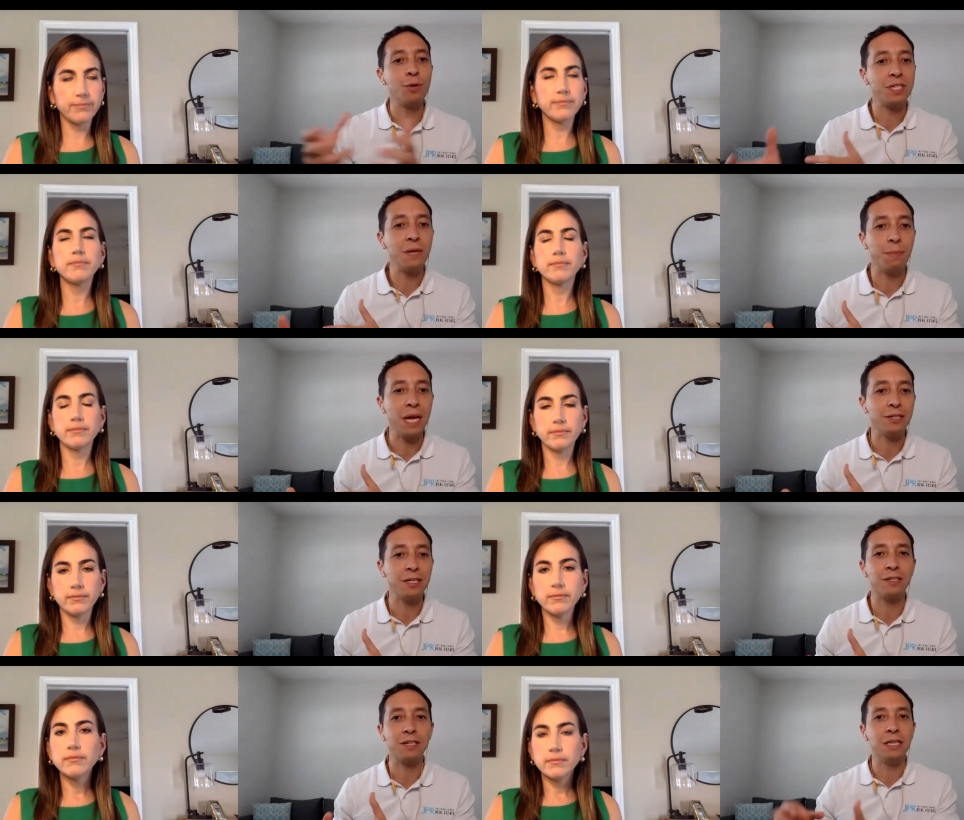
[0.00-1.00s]
Speaker 1: were seeing
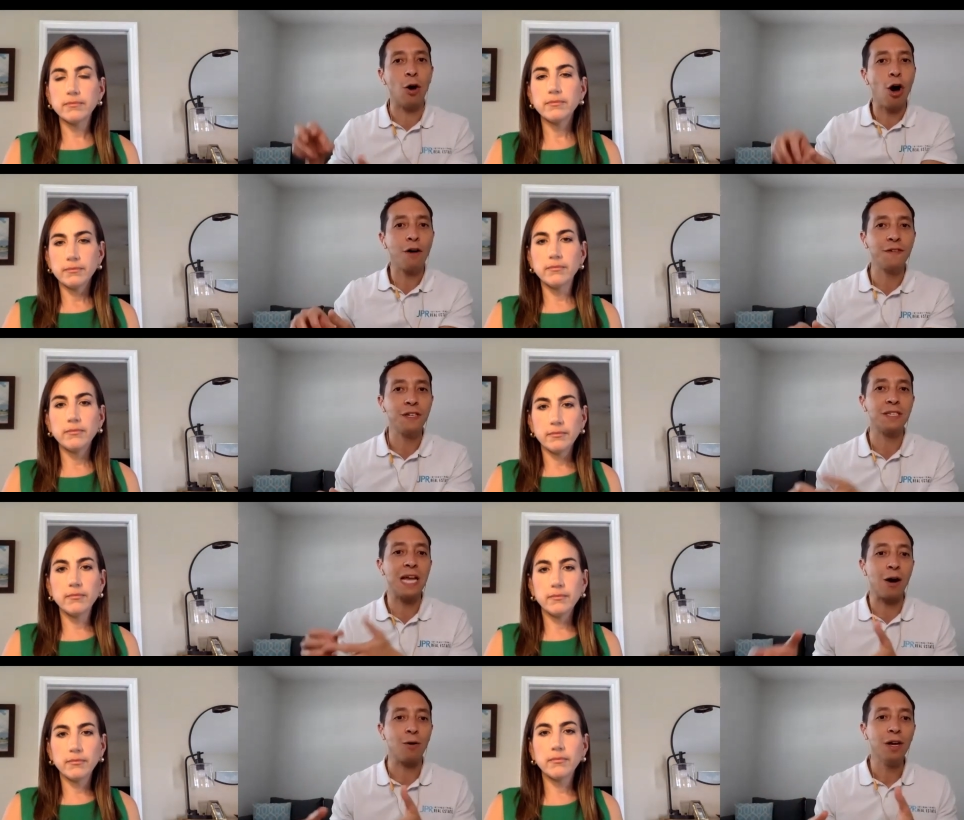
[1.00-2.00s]
patients in the office
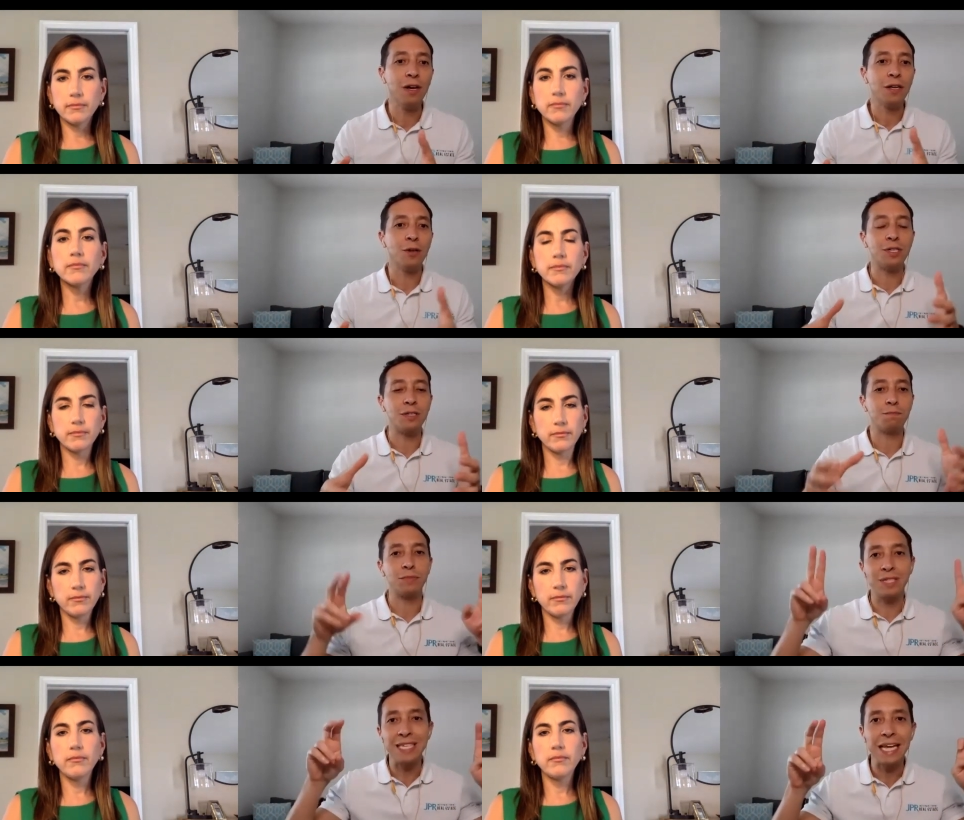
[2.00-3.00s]
now you're
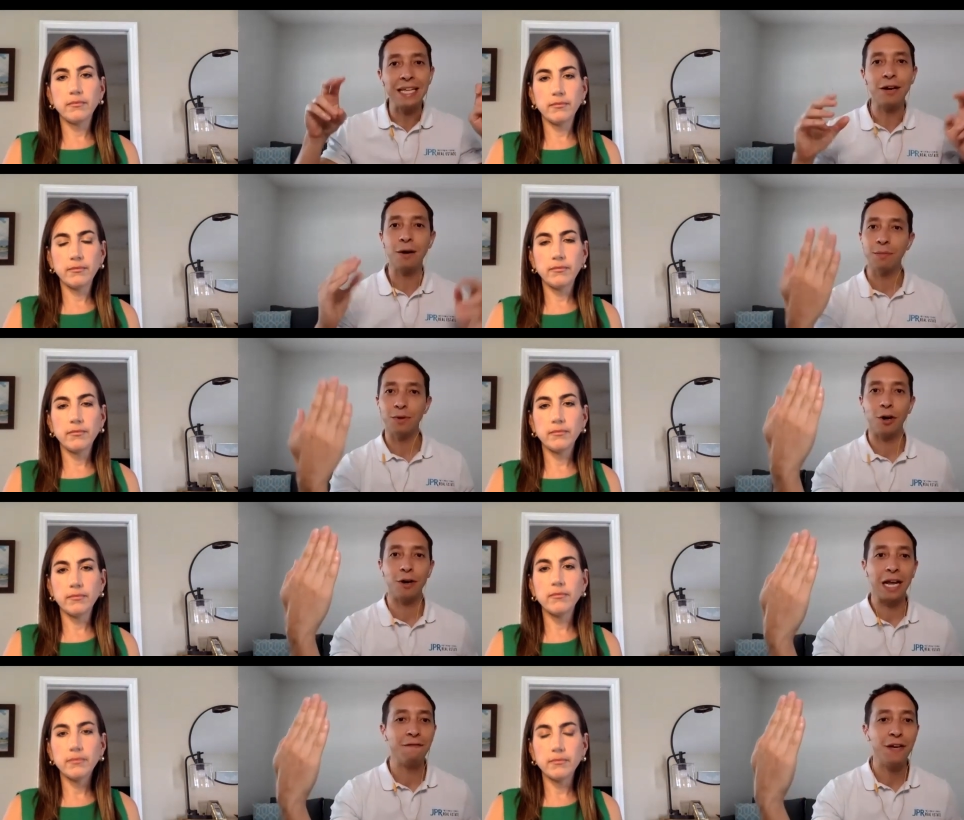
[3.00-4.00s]
seeing them on
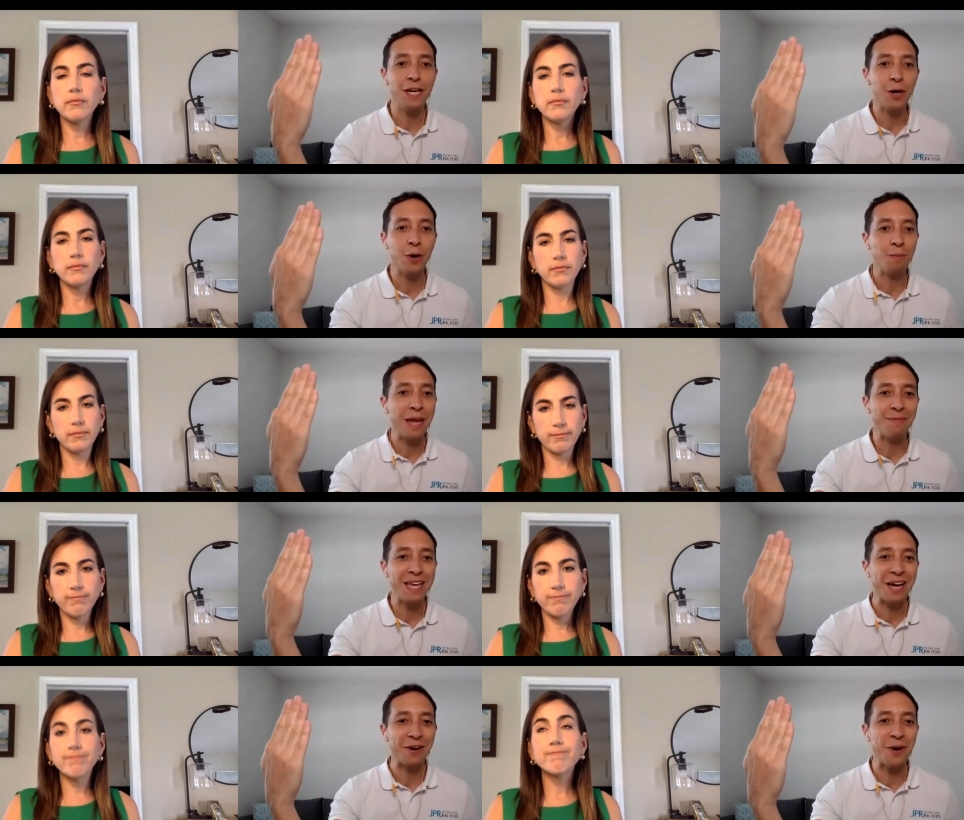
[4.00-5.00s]
like video maybe
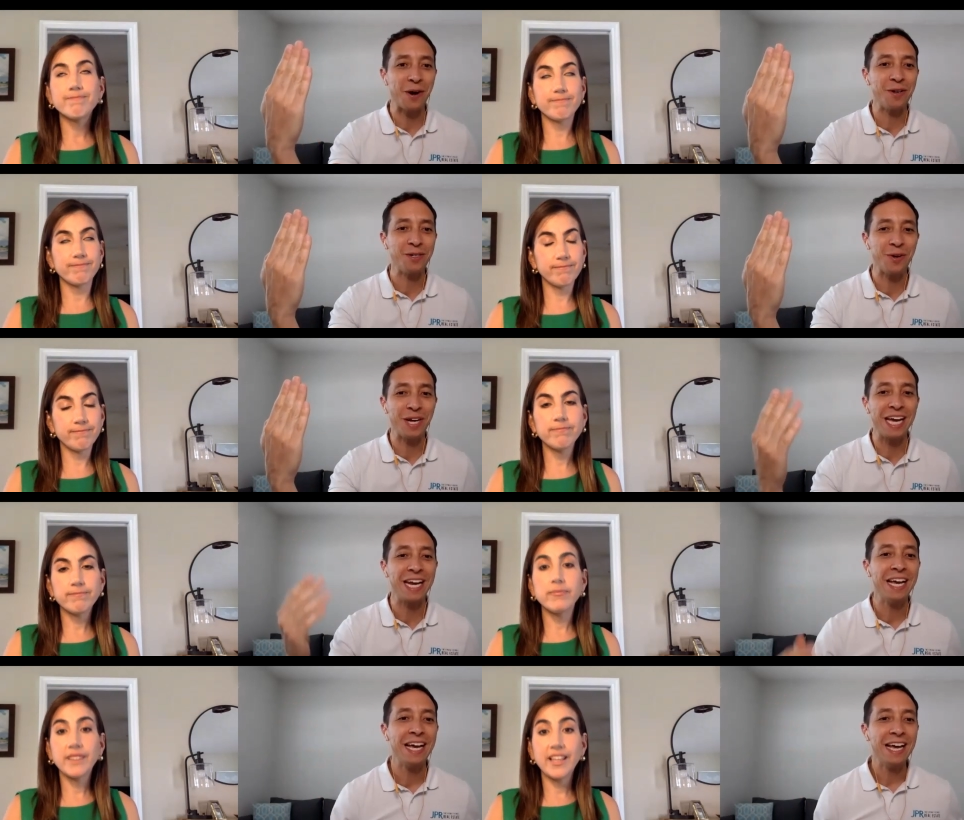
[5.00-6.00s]
i don't know how you're doing it
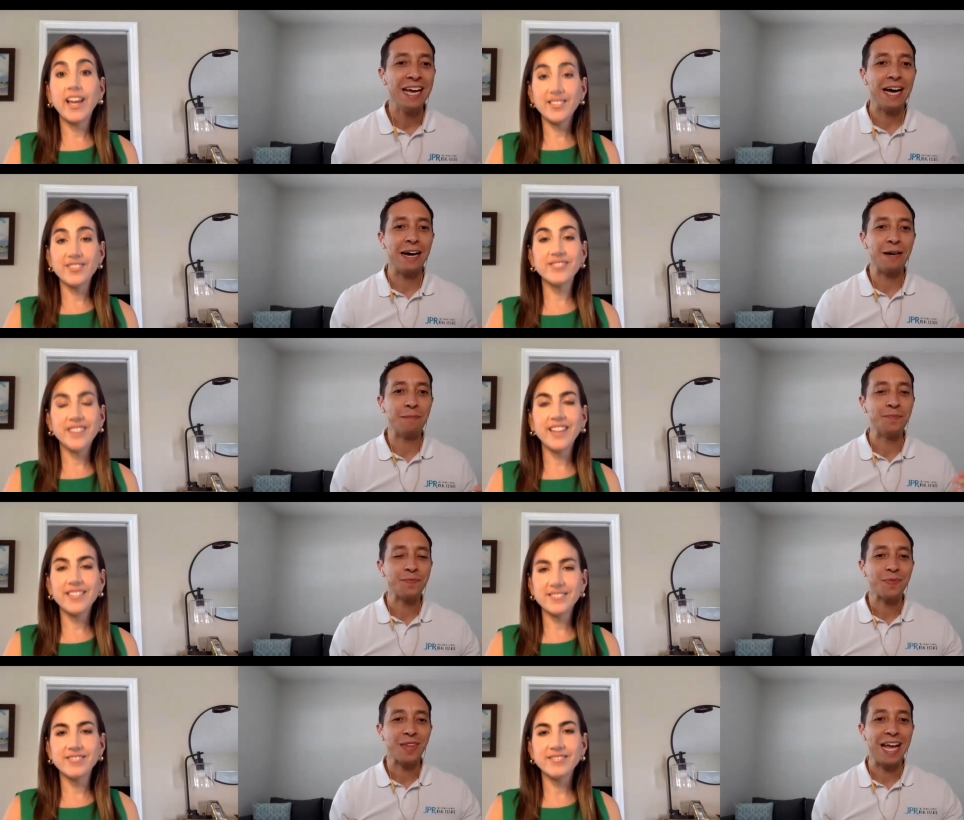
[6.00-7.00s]
Speaker 2: yeah um, yeah
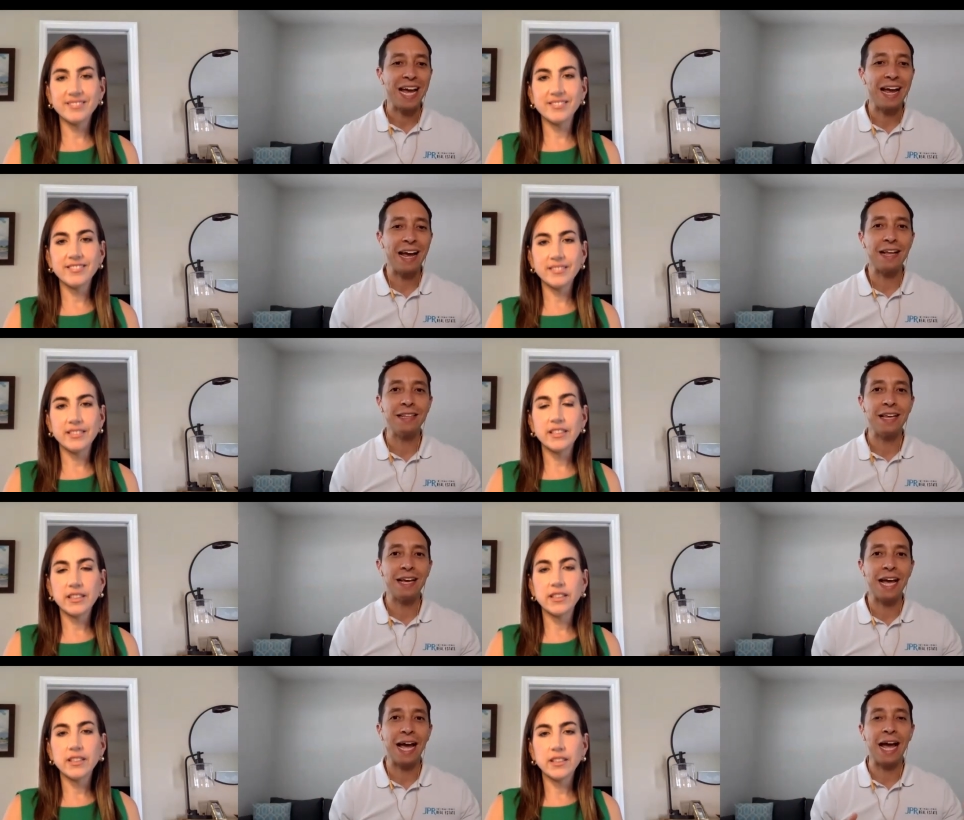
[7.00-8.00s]
Speaker 1: and
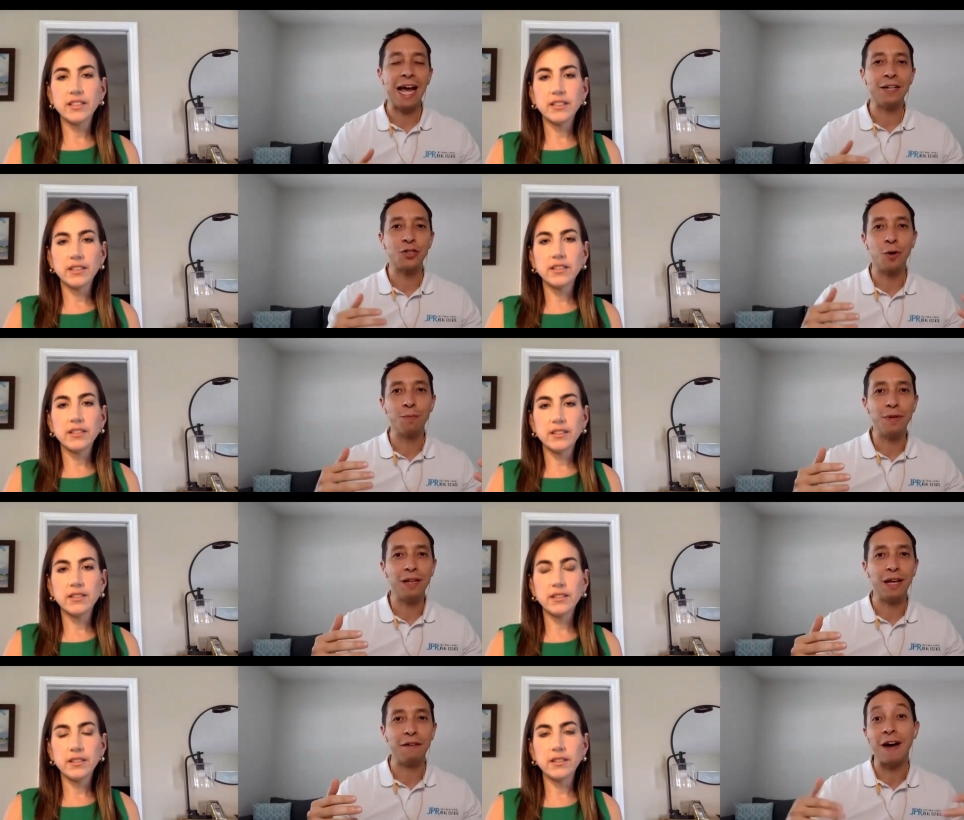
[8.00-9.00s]
and so
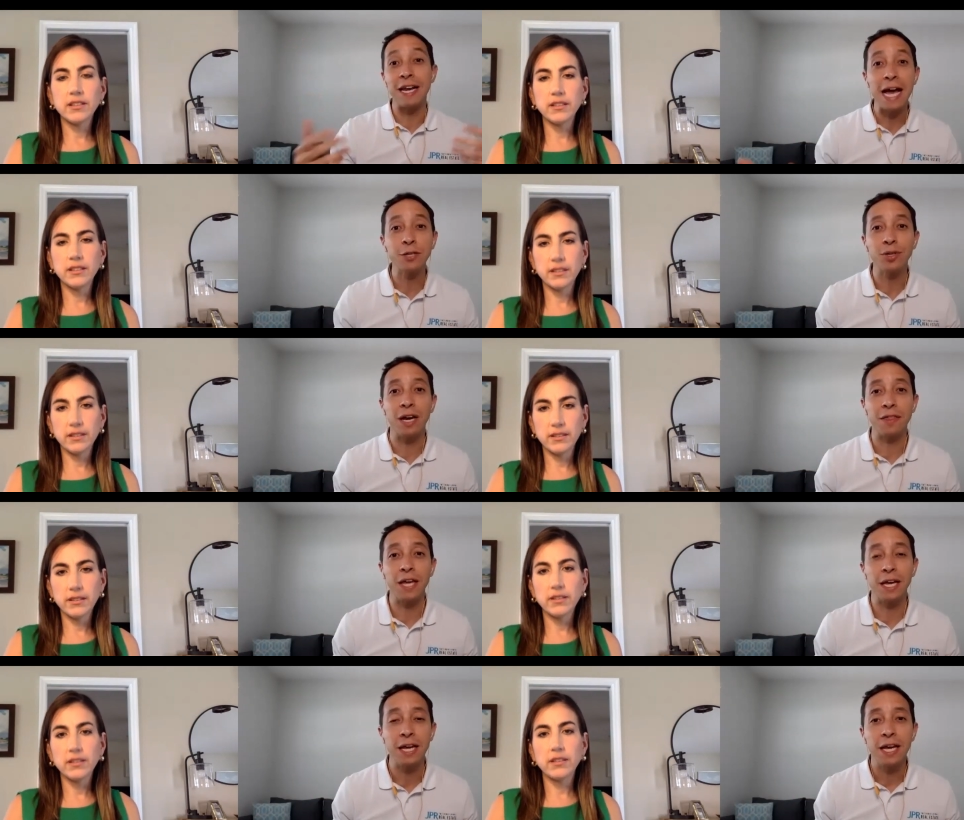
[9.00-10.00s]
financially i
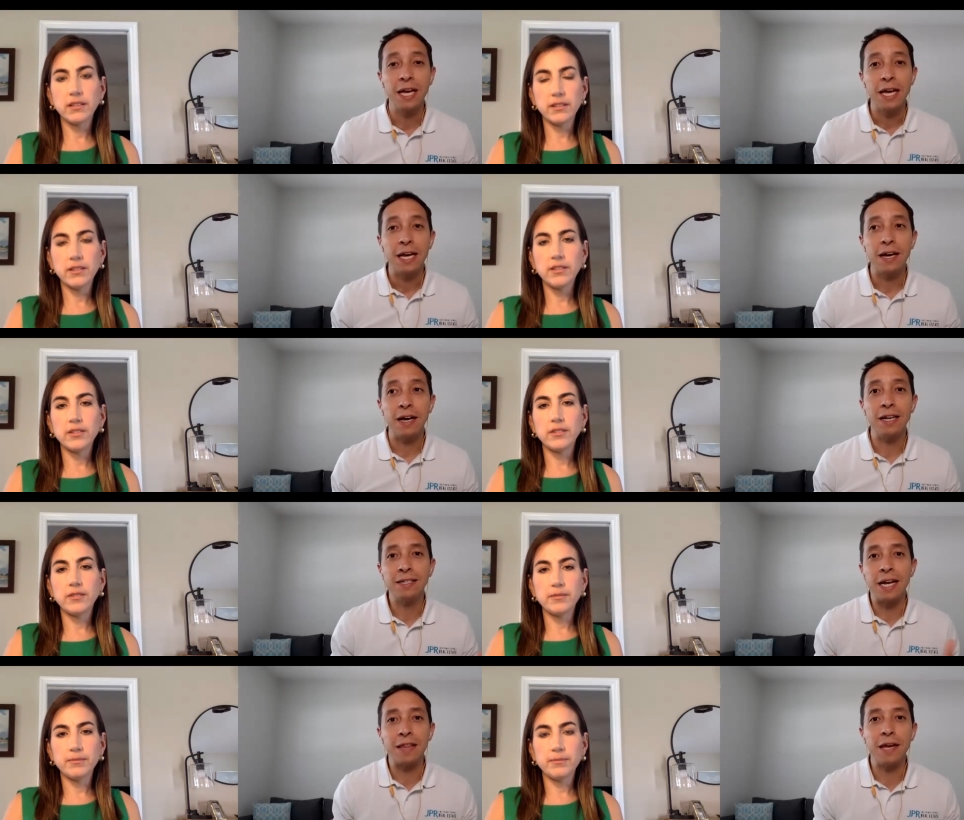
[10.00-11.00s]
think listen
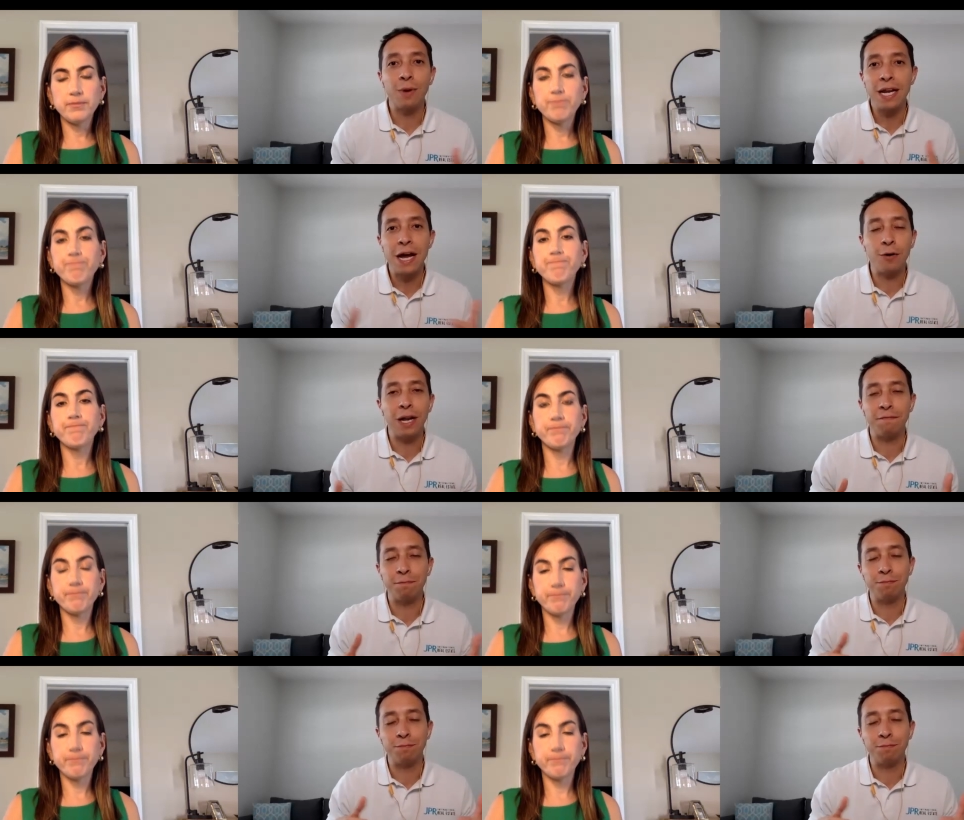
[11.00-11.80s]
i think right now like